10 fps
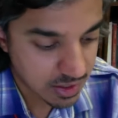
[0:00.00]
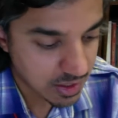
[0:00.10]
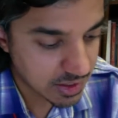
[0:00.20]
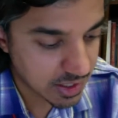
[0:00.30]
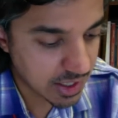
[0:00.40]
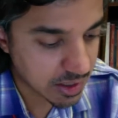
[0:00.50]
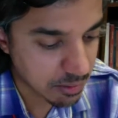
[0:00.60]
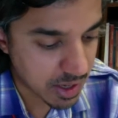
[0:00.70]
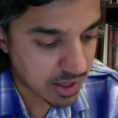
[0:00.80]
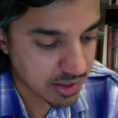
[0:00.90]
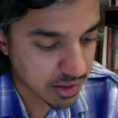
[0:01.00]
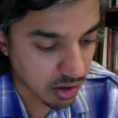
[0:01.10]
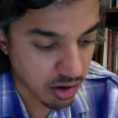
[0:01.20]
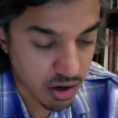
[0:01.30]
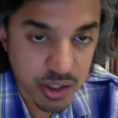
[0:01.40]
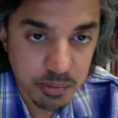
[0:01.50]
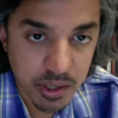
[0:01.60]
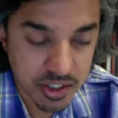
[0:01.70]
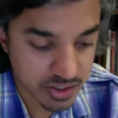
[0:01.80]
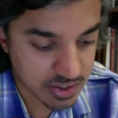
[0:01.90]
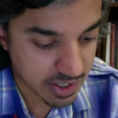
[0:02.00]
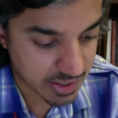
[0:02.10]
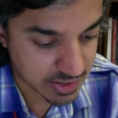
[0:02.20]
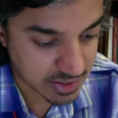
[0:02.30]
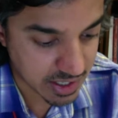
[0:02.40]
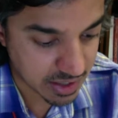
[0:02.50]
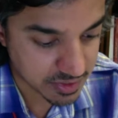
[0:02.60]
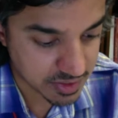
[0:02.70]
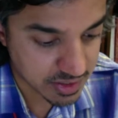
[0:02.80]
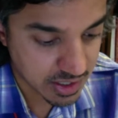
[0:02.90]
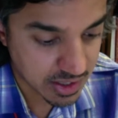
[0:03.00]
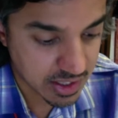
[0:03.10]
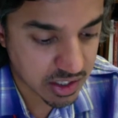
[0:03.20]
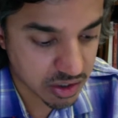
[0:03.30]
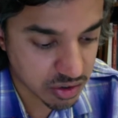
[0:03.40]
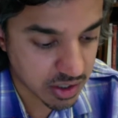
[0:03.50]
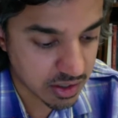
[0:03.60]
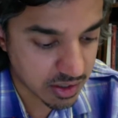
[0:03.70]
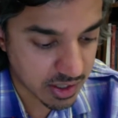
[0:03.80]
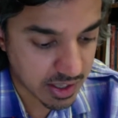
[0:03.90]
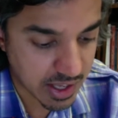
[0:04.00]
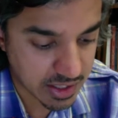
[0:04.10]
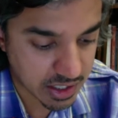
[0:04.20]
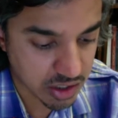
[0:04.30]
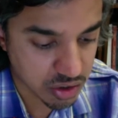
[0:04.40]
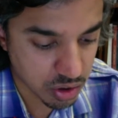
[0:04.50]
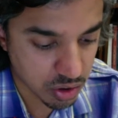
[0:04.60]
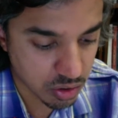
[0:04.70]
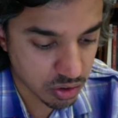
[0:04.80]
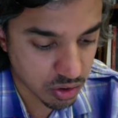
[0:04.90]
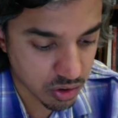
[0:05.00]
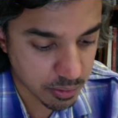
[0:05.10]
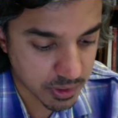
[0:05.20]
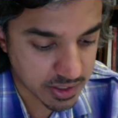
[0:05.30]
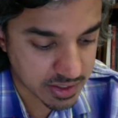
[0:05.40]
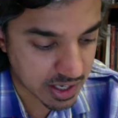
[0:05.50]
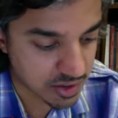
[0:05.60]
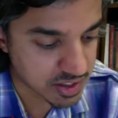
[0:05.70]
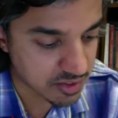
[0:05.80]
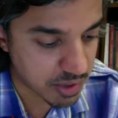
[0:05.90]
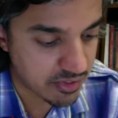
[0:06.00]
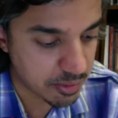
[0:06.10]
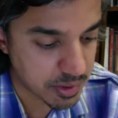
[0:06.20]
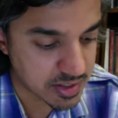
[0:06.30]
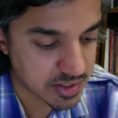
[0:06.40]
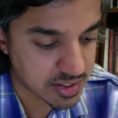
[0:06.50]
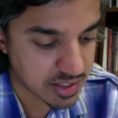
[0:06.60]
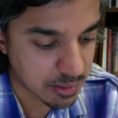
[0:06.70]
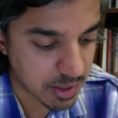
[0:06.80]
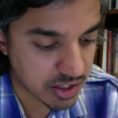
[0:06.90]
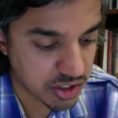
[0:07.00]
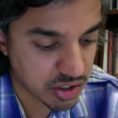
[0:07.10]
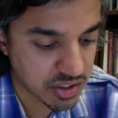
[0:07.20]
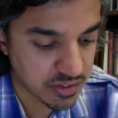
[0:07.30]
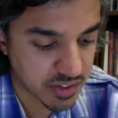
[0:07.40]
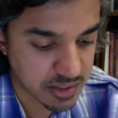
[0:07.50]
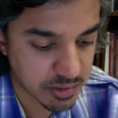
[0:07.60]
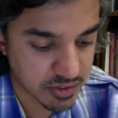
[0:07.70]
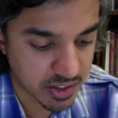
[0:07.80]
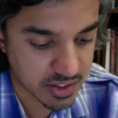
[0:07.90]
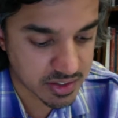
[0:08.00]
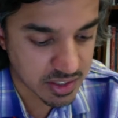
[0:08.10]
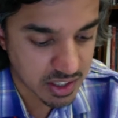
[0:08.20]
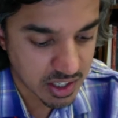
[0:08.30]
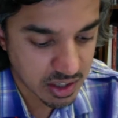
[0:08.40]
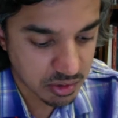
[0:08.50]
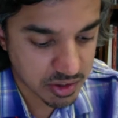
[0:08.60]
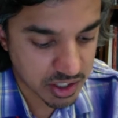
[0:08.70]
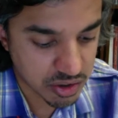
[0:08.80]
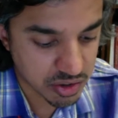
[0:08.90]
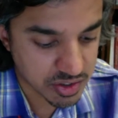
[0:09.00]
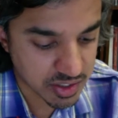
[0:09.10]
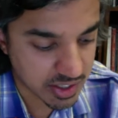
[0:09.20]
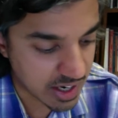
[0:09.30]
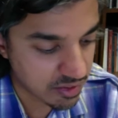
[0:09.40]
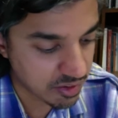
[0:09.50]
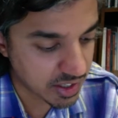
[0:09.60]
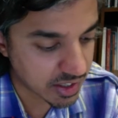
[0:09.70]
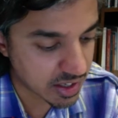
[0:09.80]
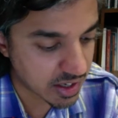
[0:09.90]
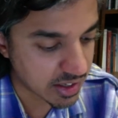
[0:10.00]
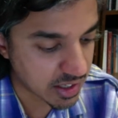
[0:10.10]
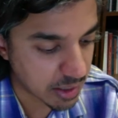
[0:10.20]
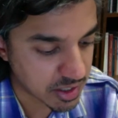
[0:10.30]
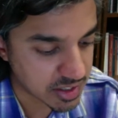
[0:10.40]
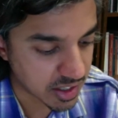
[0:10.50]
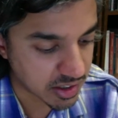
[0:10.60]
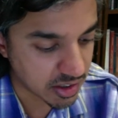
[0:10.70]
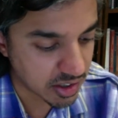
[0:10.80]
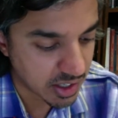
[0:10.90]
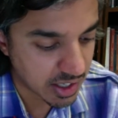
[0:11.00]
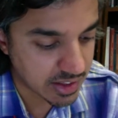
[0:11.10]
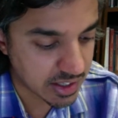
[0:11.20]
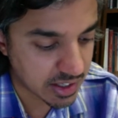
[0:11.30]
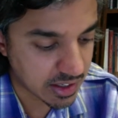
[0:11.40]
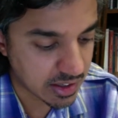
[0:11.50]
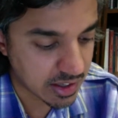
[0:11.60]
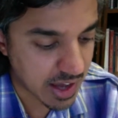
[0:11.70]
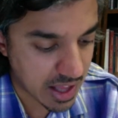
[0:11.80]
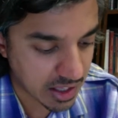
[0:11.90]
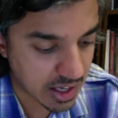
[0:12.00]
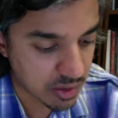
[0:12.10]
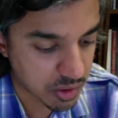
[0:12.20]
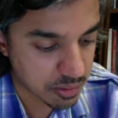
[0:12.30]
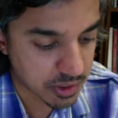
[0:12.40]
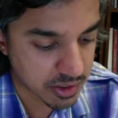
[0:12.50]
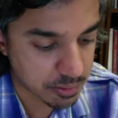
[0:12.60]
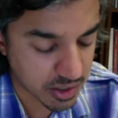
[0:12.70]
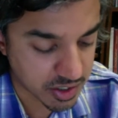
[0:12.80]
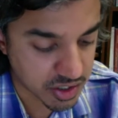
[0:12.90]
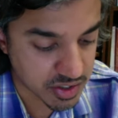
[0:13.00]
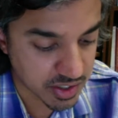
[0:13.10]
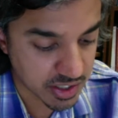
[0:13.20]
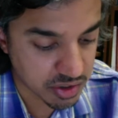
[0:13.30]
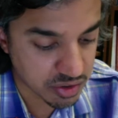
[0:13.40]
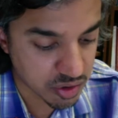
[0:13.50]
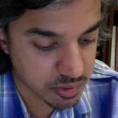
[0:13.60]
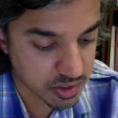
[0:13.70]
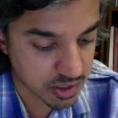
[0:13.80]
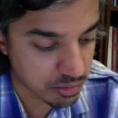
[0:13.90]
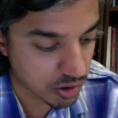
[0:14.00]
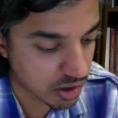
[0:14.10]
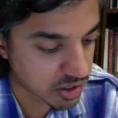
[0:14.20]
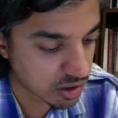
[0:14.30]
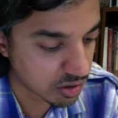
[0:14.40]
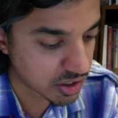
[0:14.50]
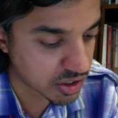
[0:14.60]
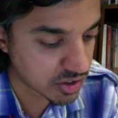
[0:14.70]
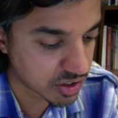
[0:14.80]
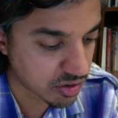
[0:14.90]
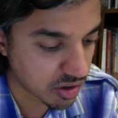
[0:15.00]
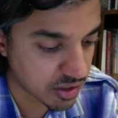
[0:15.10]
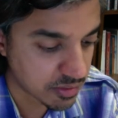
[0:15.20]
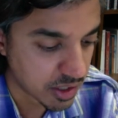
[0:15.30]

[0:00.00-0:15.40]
They command large budgets and staffs. They control or replace thousands of private businesses. They manage huge investment funds with interests in every economic sector, and they ally with politicians and interest groups in broad coalitions across